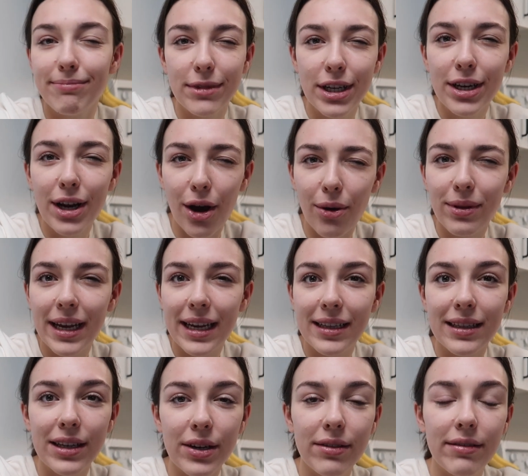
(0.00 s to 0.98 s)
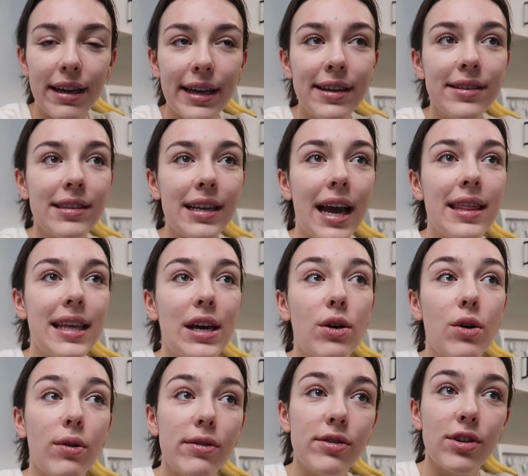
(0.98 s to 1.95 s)
you know, like little things. And then
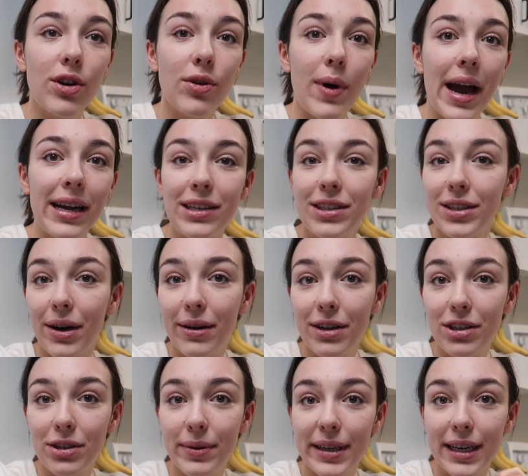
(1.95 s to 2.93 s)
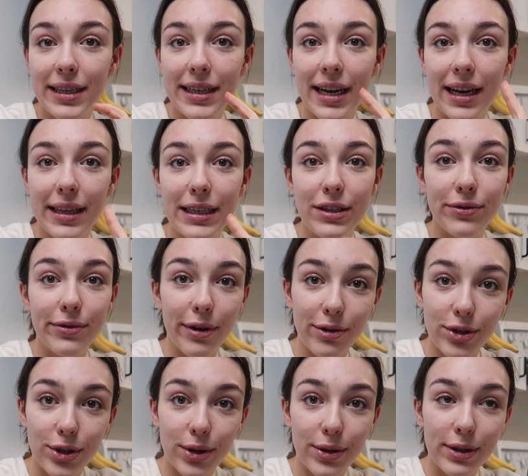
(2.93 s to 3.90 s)
also I started doing a daily
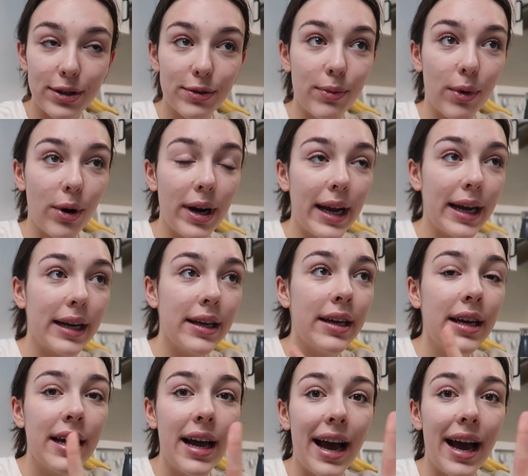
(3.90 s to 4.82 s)
devotional this morning,